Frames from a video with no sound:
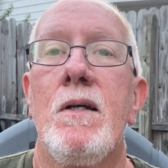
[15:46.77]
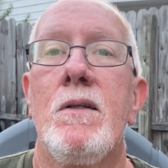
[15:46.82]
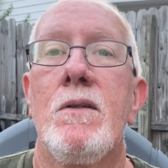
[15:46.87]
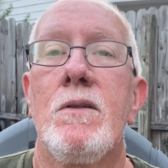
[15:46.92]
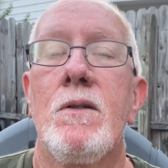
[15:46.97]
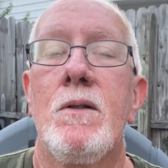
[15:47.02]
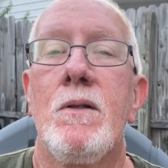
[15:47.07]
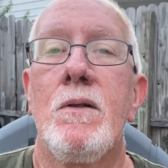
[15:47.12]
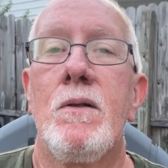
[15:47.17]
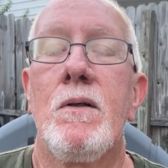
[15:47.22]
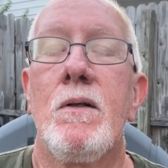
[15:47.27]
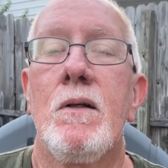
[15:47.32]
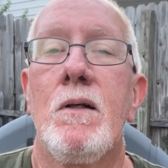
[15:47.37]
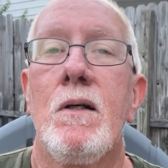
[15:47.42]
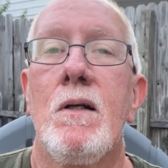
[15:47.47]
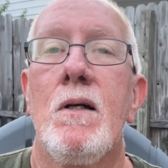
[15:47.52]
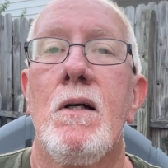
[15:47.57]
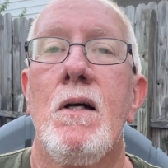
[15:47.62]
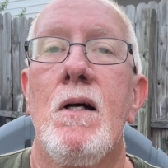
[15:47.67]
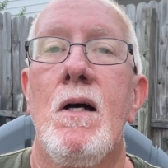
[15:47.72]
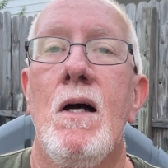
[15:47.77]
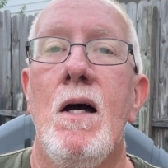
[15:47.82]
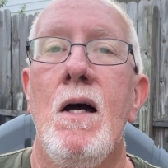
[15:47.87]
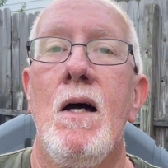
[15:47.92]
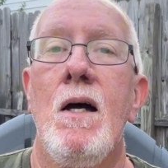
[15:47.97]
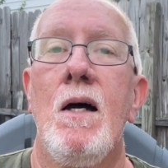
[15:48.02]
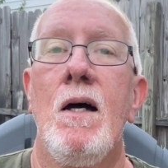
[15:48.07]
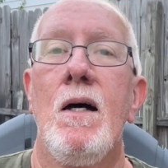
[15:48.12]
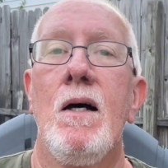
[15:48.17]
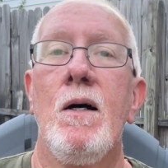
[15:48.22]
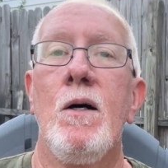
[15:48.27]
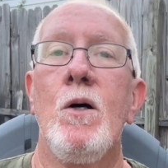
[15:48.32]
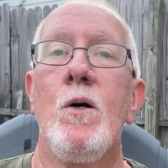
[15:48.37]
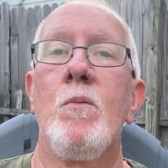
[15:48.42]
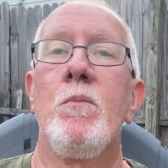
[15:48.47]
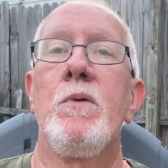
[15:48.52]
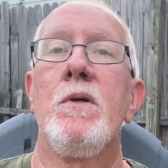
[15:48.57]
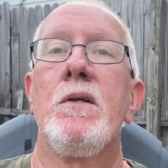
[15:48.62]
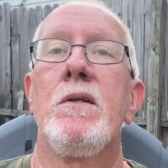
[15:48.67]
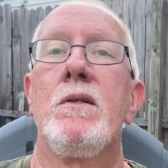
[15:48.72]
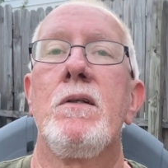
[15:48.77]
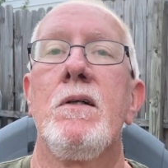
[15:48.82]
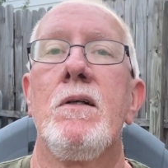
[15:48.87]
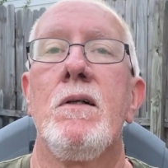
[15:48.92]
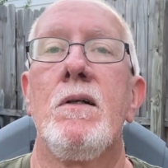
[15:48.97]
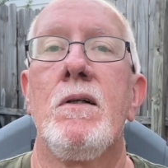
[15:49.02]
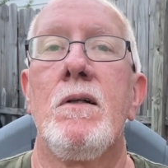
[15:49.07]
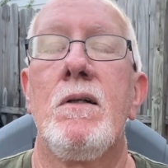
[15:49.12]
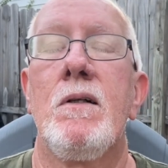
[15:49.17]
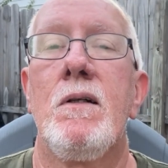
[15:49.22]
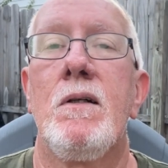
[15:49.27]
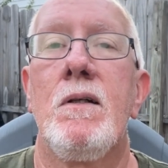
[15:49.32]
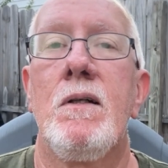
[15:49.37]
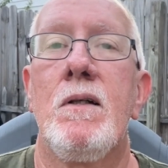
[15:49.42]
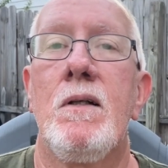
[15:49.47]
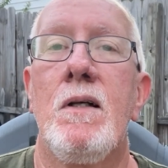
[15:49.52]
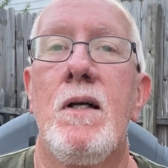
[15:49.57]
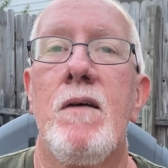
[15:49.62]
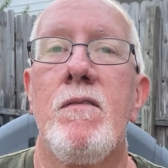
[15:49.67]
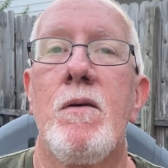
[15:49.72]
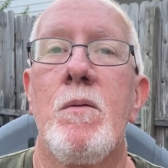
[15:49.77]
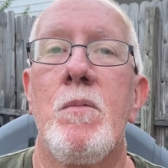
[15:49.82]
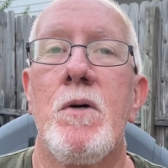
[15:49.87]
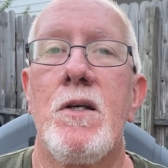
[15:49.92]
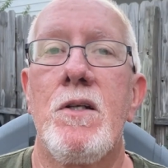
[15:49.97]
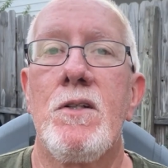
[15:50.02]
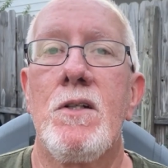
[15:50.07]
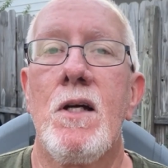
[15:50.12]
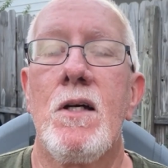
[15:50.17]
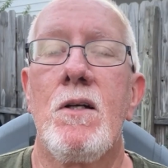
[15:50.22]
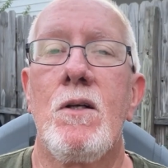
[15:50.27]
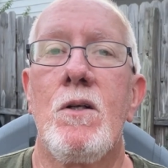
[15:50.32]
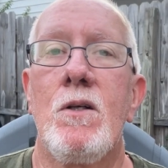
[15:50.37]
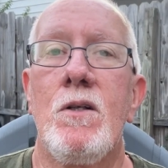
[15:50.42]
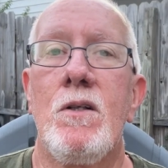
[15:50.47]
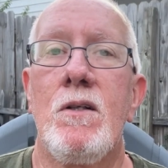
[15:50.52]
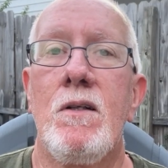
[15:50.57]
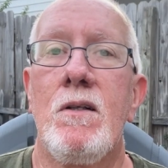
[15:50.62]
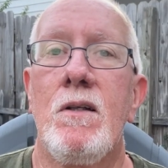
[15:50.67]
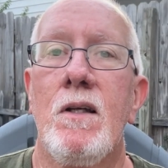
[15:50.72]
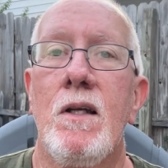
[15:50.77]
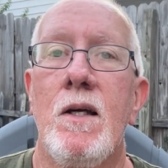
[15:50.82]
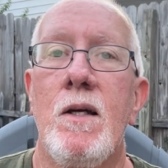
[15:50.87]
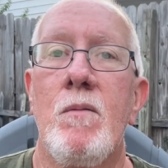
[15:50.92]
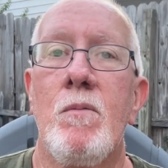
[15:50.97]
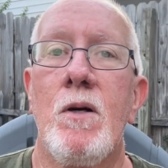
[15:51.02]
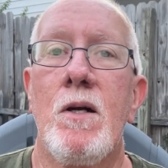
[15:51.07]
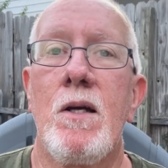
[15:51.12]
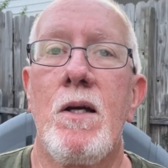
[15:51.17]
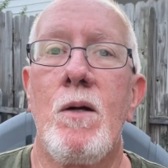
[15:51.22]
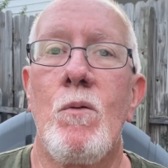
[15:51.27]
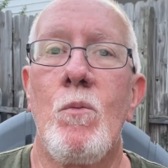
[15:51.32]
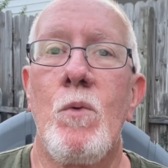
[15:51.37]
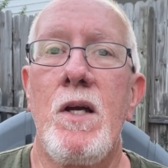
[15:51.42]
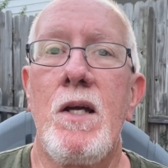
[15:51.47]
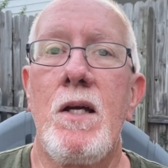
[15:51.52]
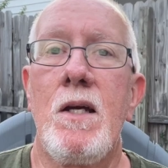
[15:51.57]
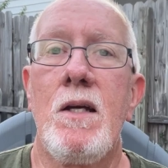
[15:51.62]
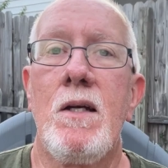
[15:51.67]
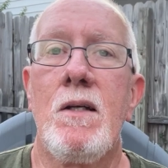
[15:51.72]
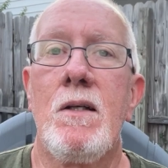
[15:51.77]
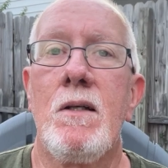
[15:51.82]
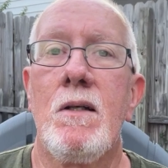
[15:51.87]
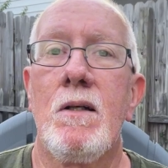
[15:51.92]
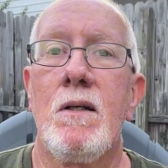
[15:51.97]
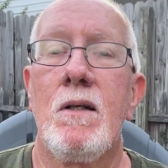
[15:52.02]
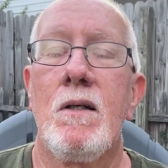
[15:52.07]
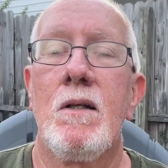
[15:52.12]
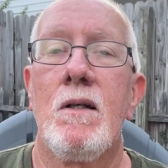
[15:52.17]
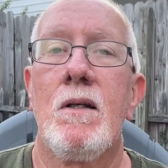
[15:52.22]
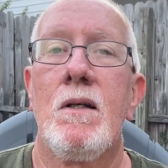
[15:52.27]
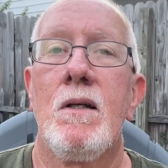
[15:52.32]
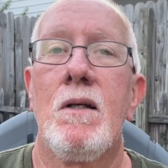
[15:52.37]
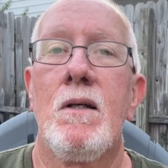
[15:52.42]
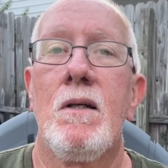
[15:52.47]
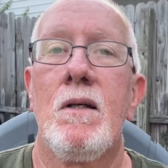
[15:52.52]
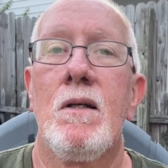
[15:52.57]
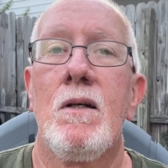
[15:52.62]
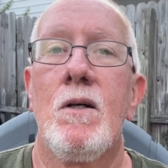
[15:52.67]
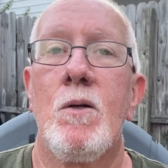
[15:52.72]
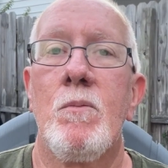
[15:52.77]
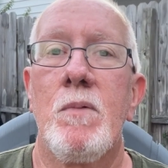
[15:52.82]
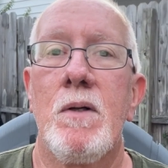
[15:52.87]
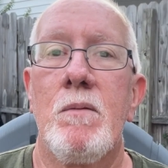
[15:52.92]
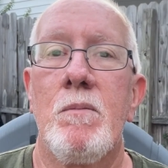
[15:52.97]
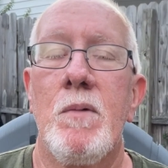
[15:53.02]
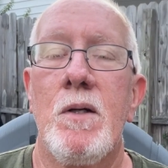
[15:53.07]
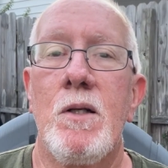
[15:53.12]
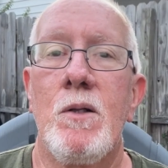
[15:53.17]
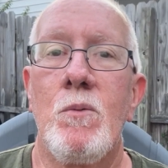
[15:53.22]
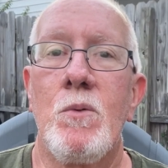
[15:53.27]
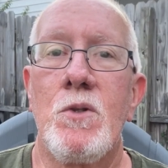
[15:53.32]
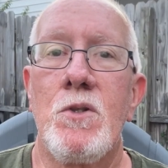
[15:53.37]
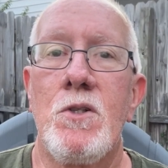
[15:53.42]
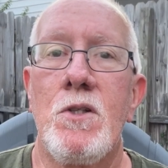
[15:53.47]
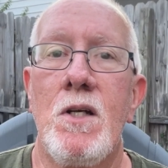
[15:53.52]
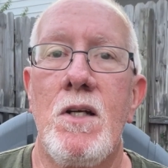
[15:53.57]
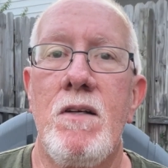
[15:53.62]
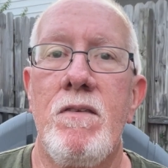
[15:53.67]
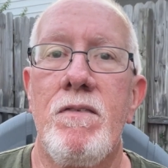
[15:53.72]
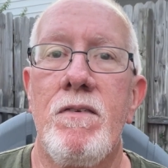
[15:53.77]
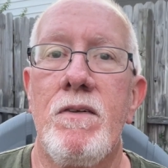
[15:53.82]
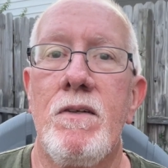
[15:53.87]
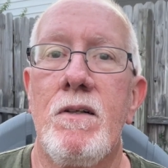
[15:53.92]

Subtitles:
So I hope that everybody's had a good Labor Day weekend. Hope everybody was safe.